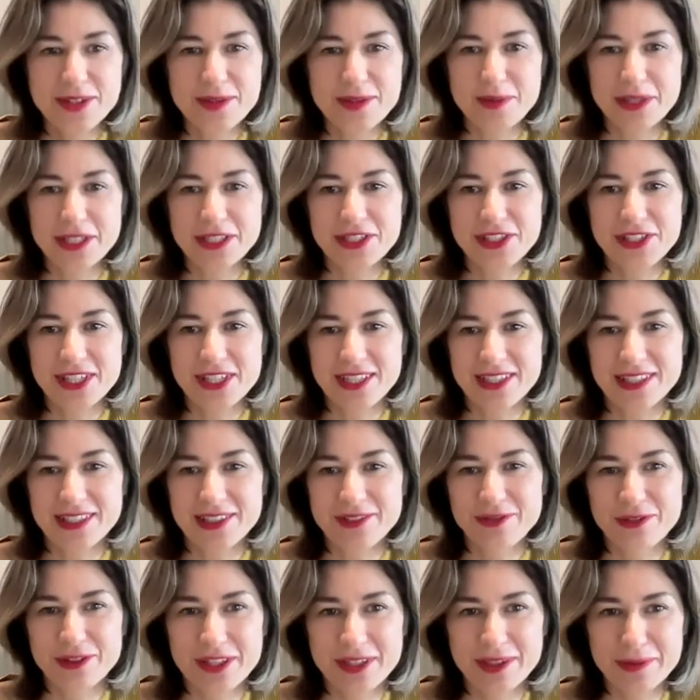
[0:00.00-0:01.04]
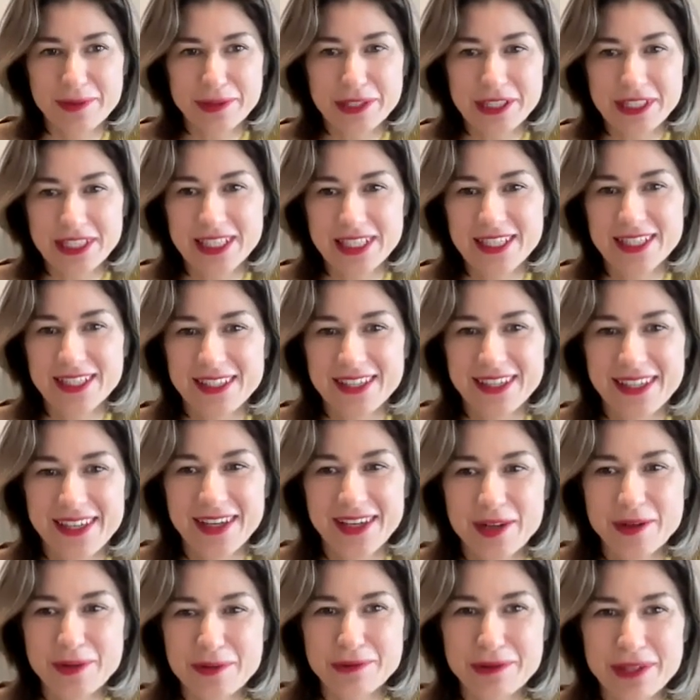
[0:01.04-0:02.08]
so much, Shelley, for a really
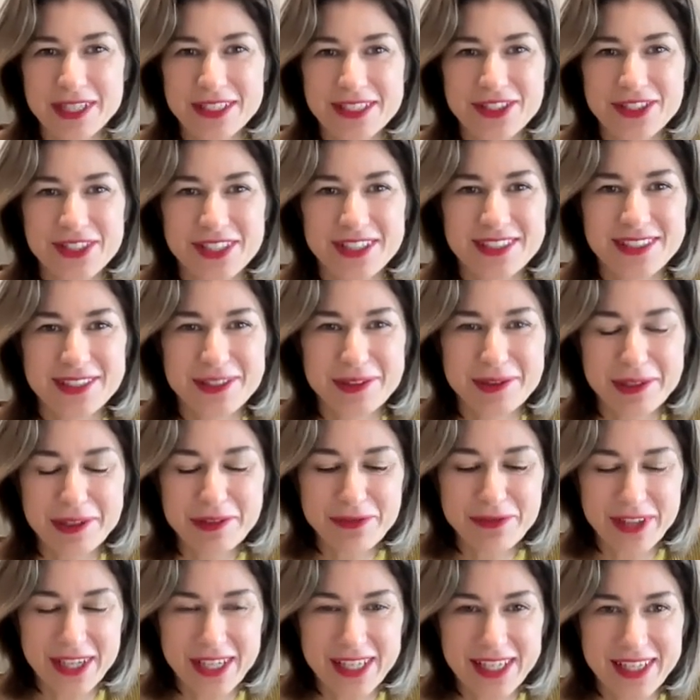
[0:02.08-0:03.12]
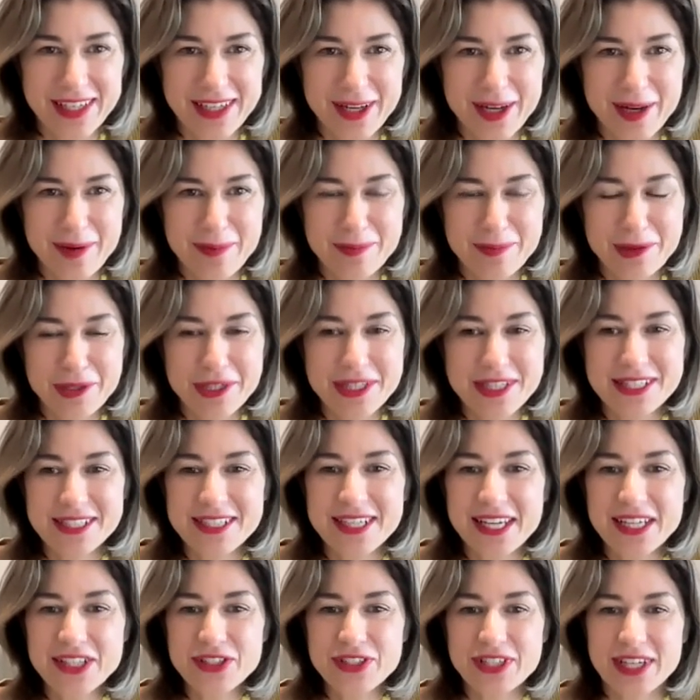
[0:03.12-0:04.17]
rich and terrific
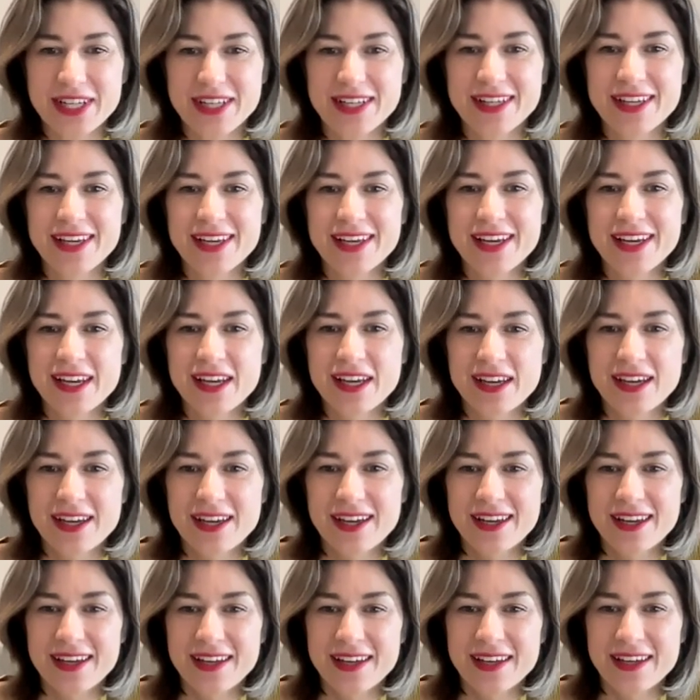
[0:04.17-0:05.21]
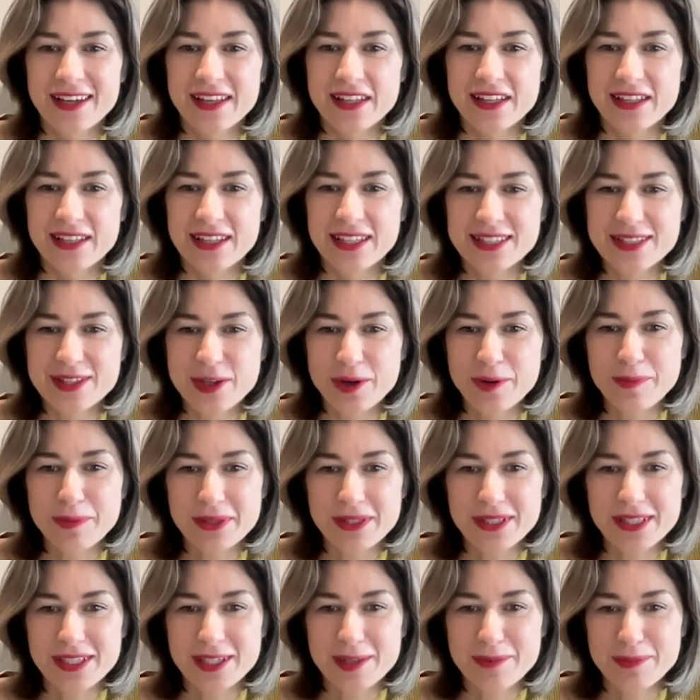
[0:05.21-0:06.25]
presentation. Let's
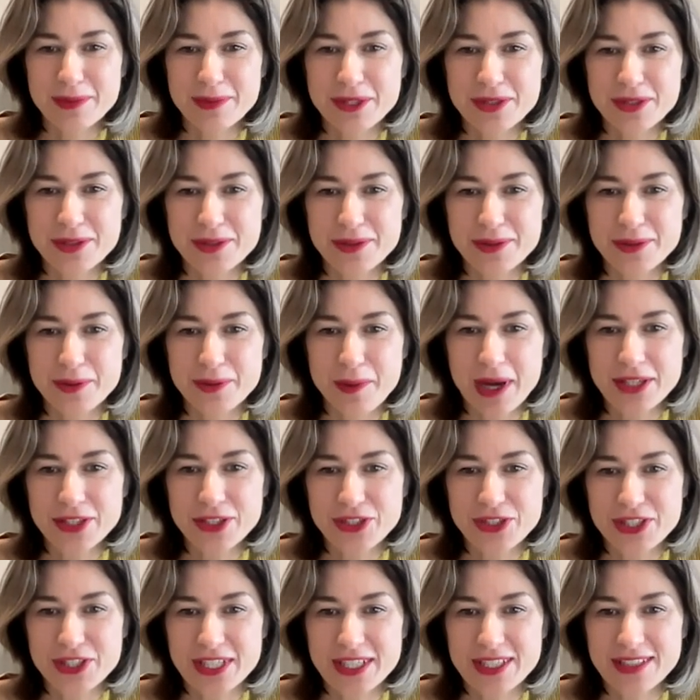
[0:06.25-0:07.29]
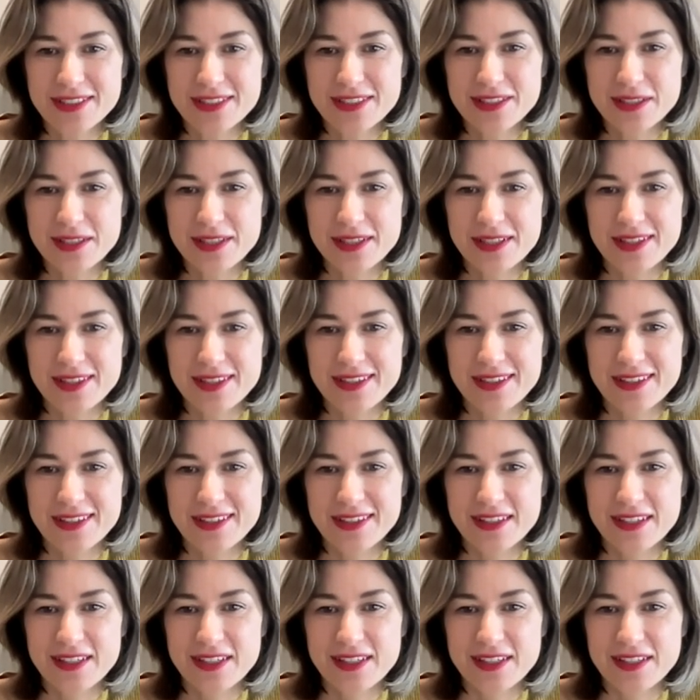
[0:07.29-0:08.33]
open it up to questions.
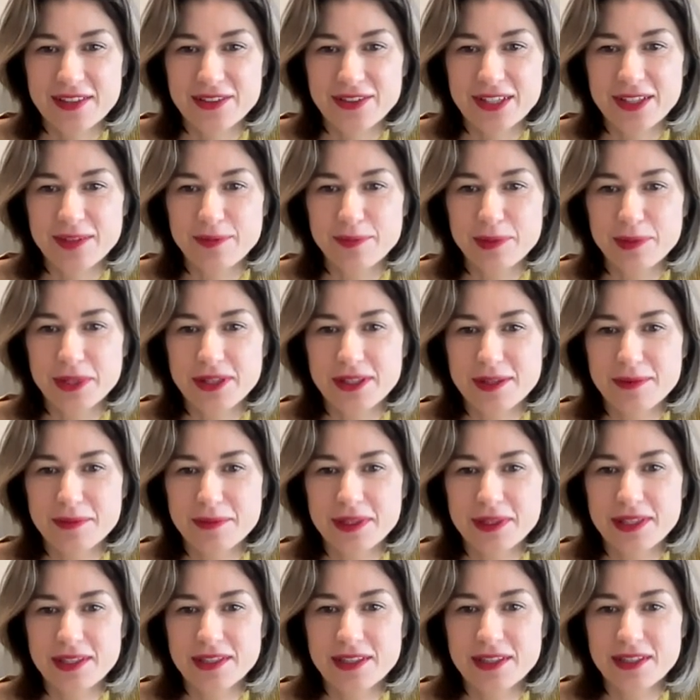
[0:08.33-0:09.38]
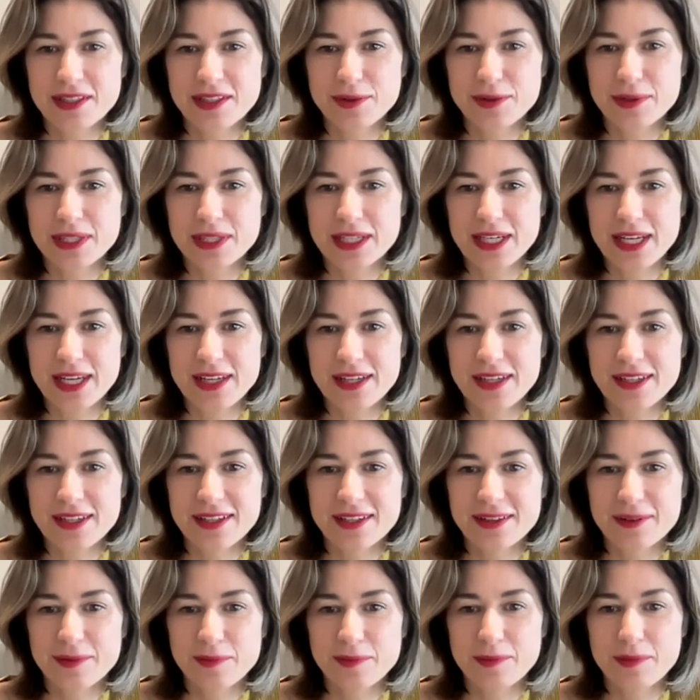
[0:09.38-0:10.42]
You can put them in the Q&A
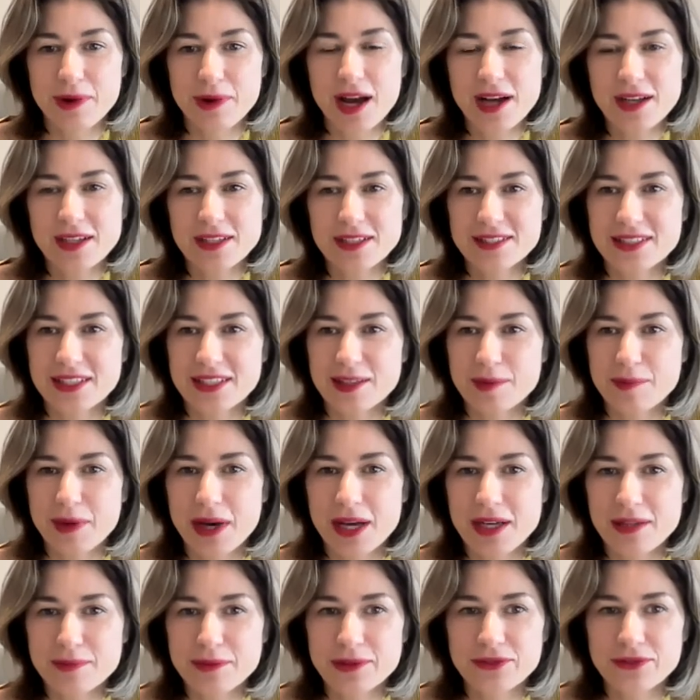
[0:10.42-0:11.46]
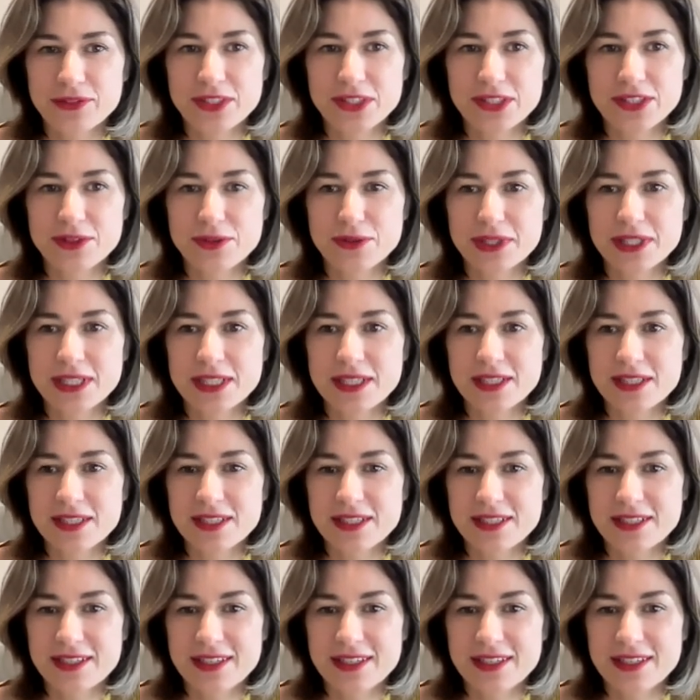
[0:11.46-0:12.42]
box at the bottom of your screen.